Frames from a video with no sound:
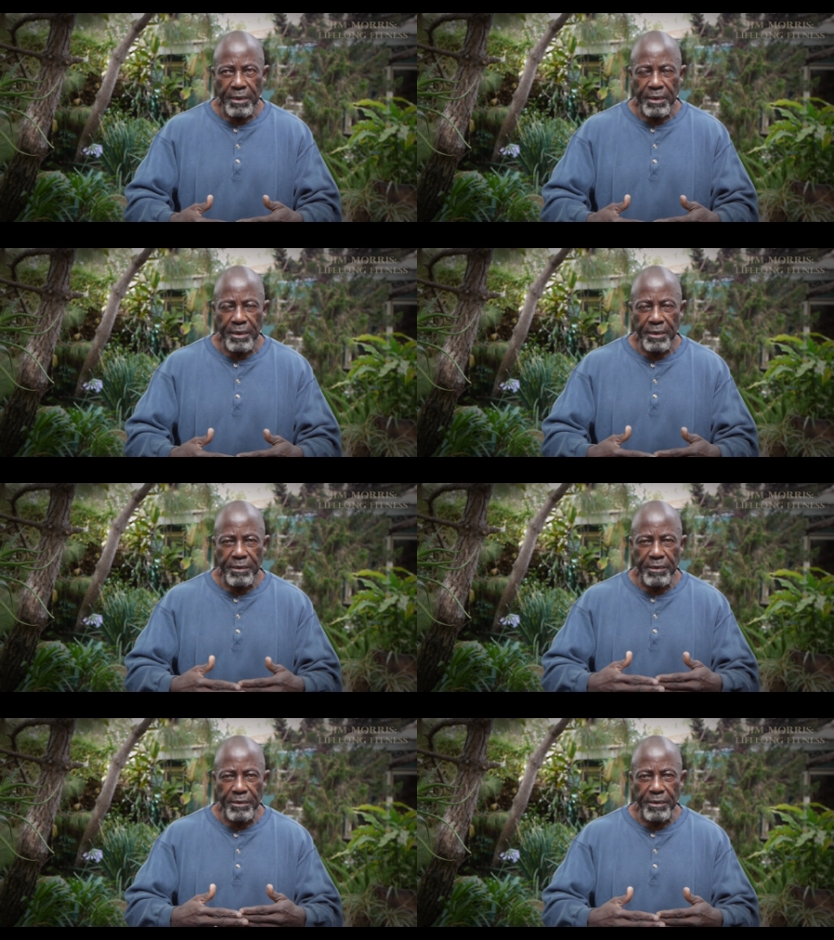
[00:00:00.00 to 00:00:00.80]
Uh,
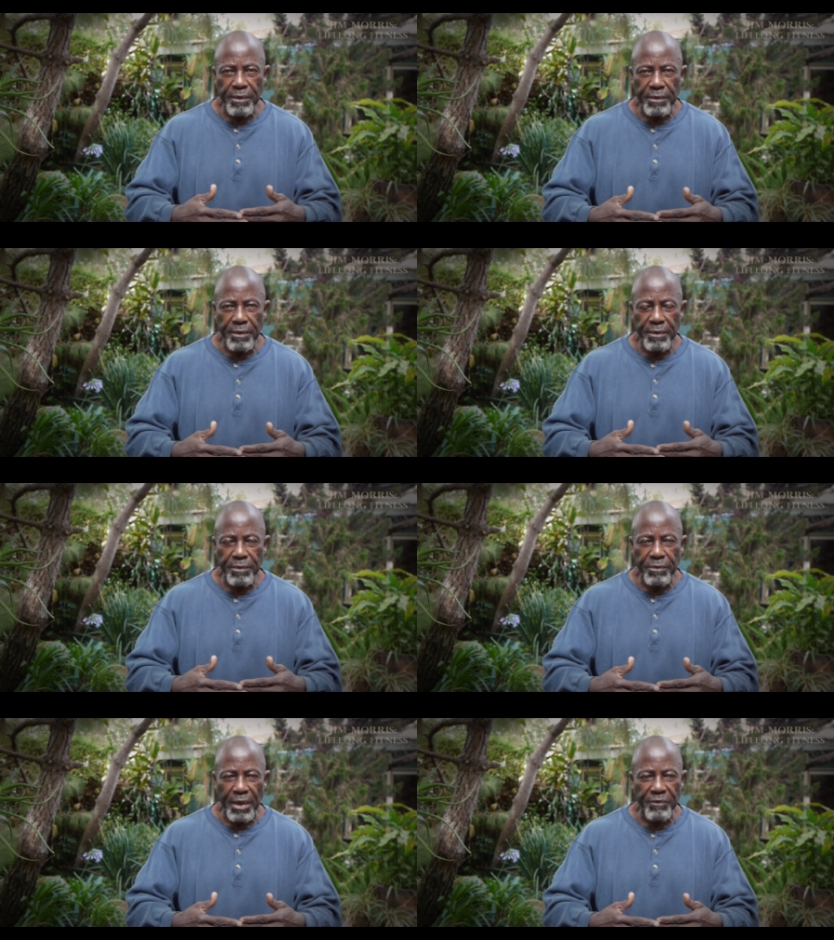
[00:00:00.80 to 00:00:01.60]
and
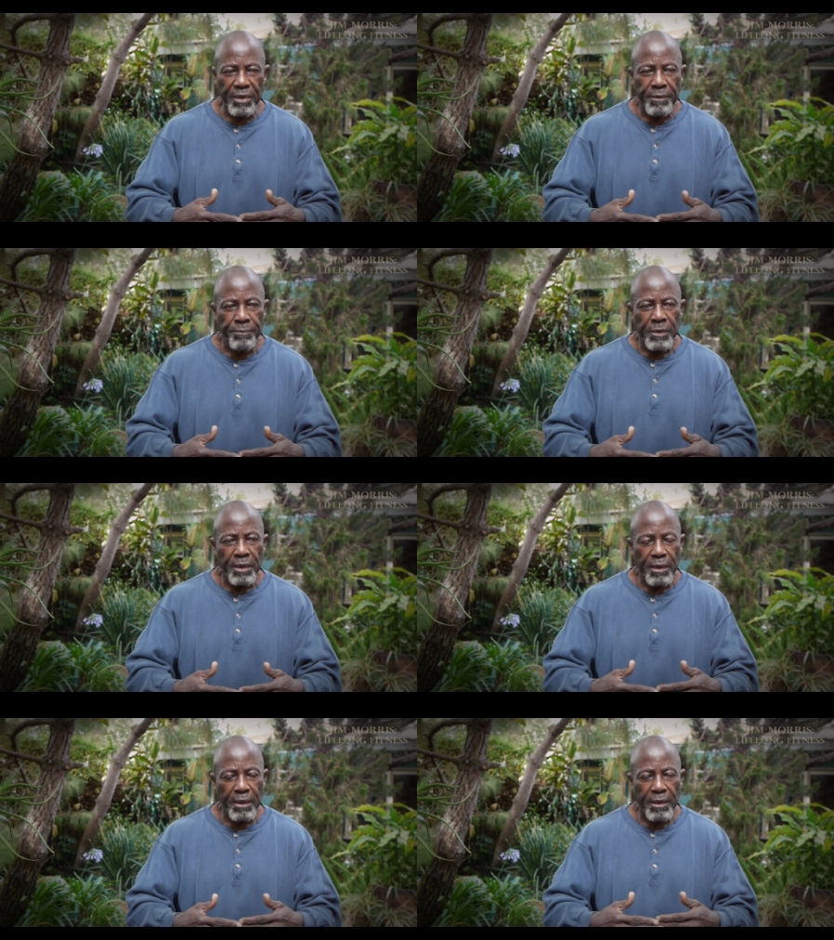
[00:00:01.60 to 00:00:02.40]
gravity,
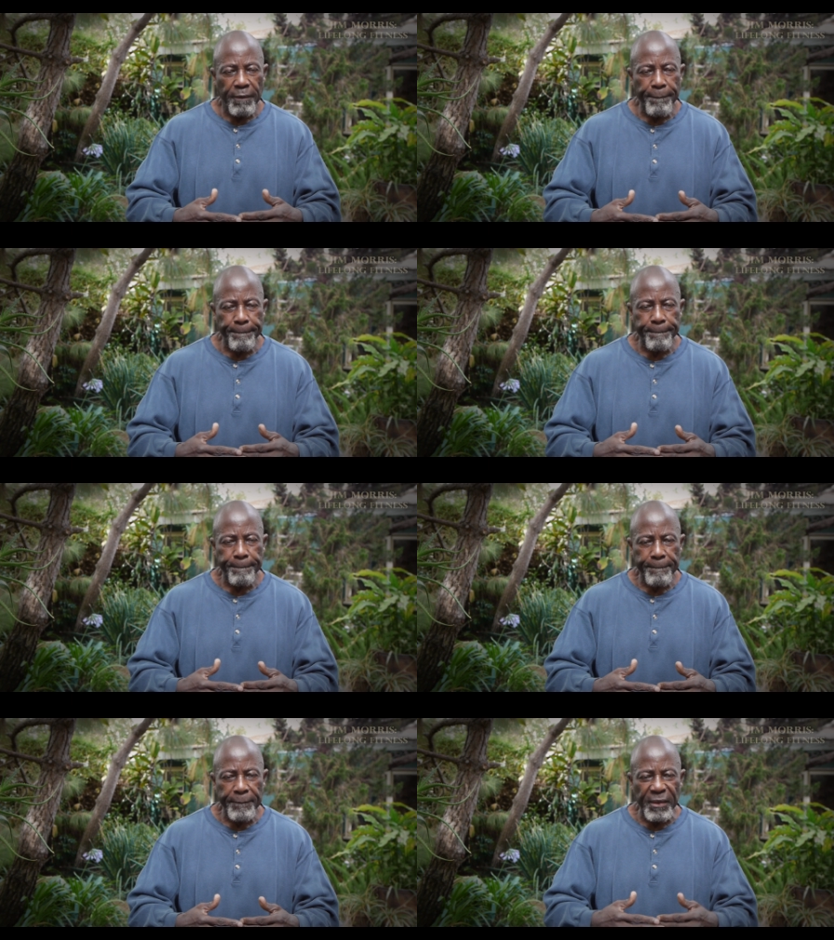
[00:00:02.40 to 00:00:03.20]
uh,
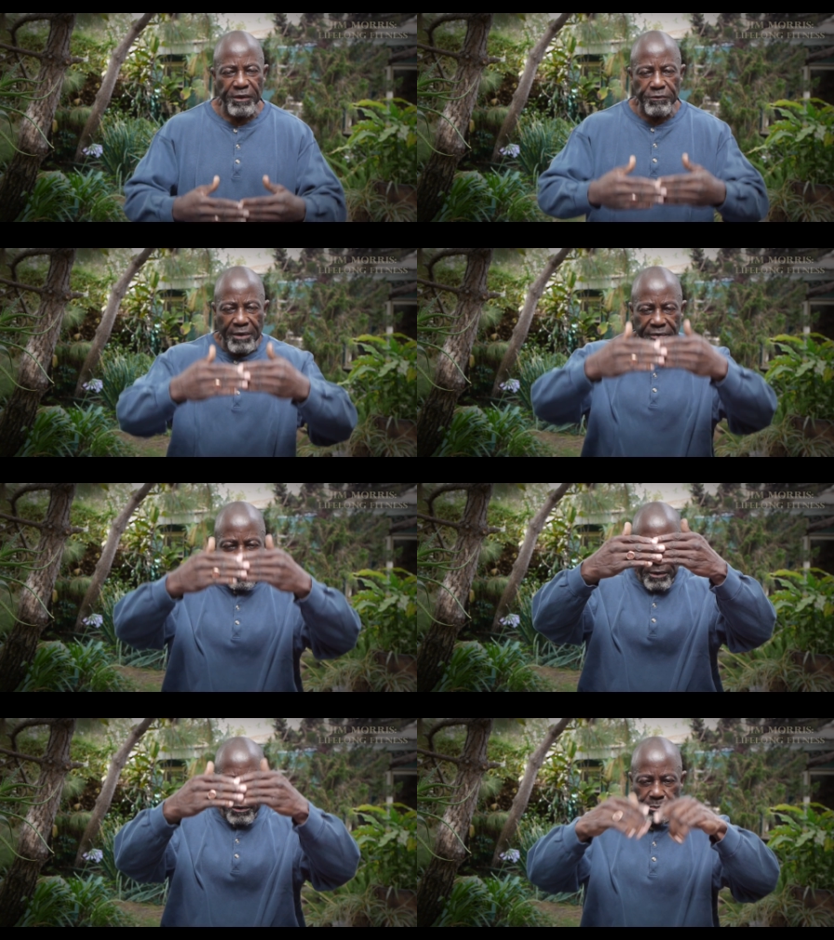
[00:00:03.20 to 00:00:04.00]

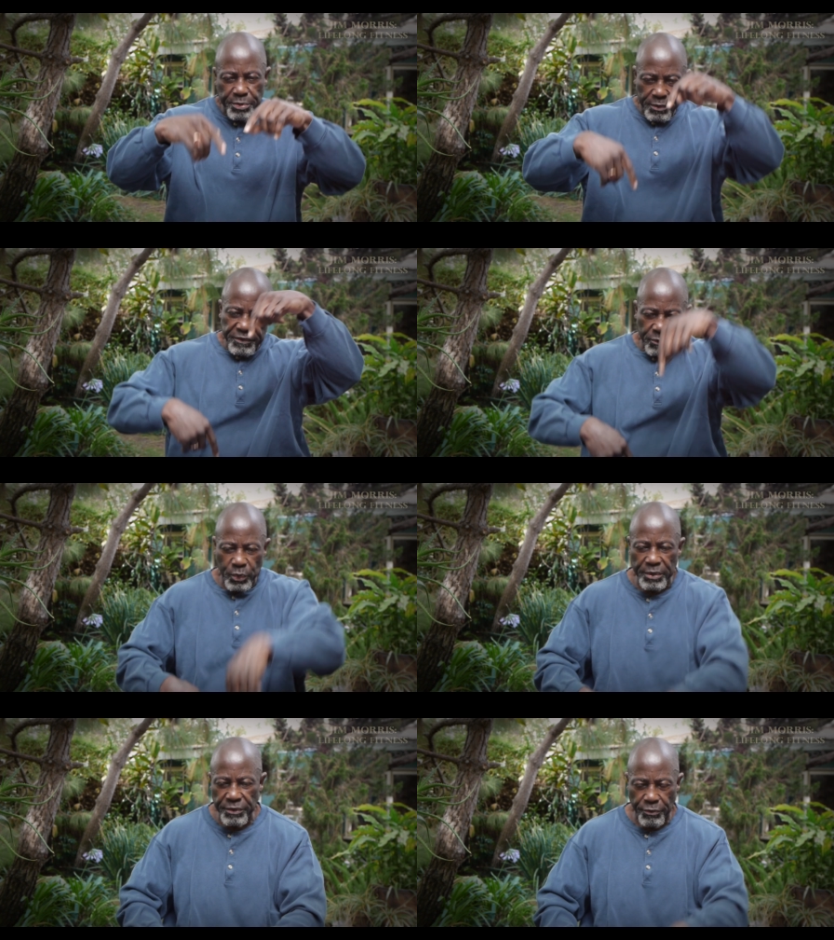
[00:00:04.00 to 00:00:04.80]
gravity only pulls
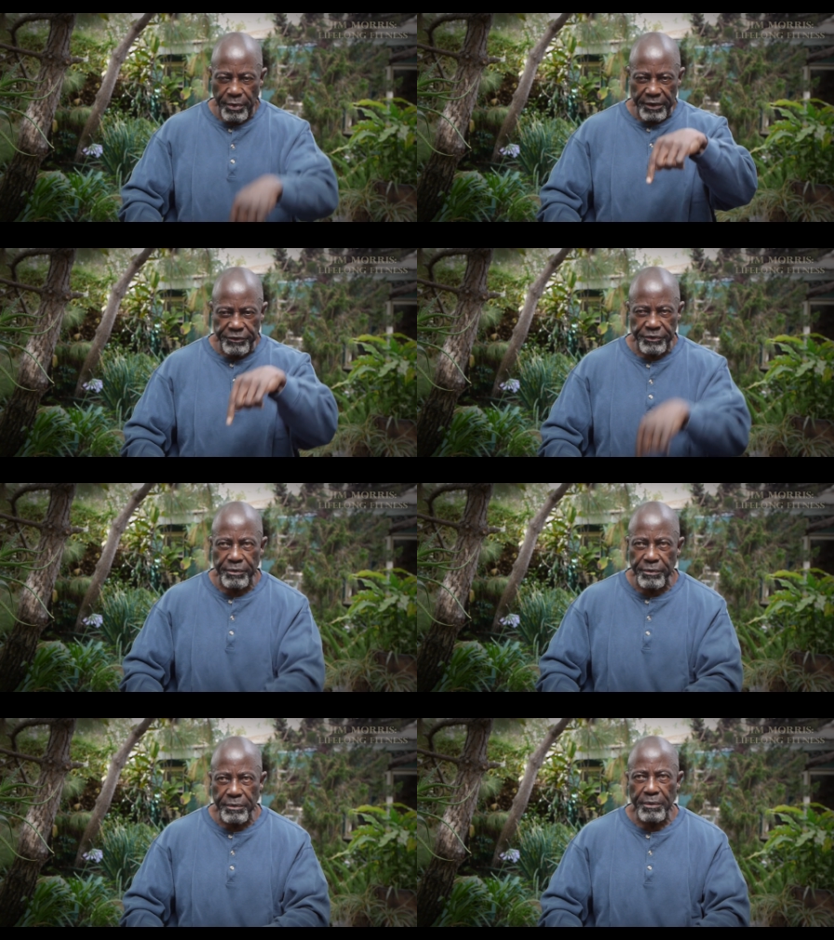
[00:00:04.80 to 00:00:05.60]
in one
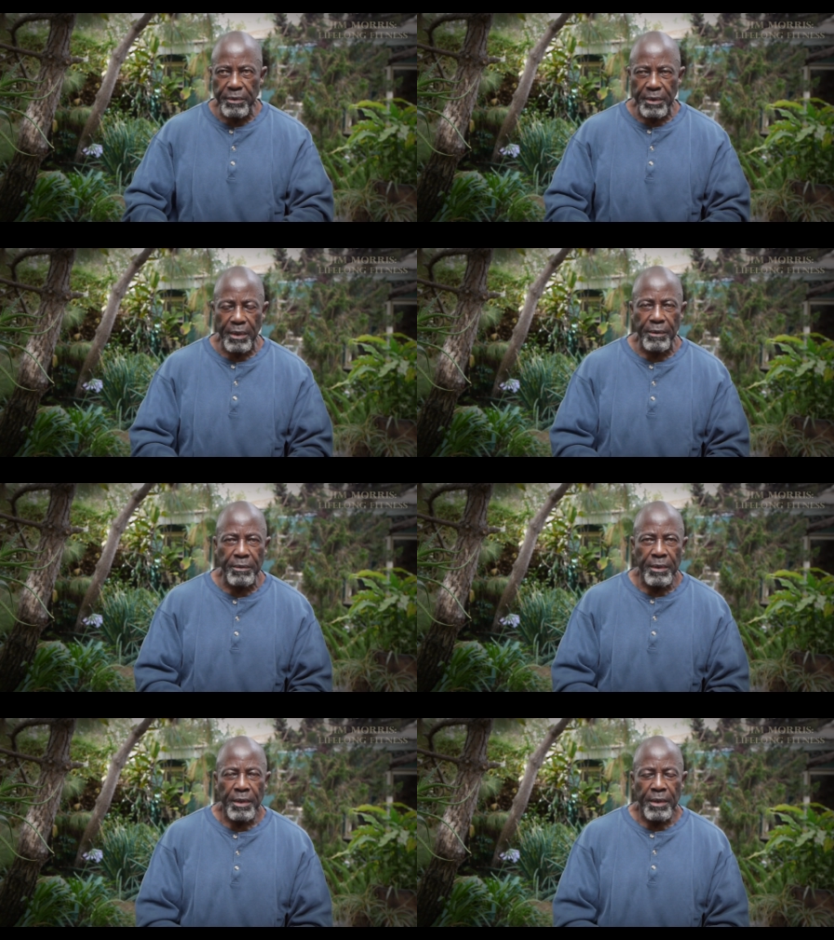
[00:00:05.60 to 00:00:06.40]
direction, you know.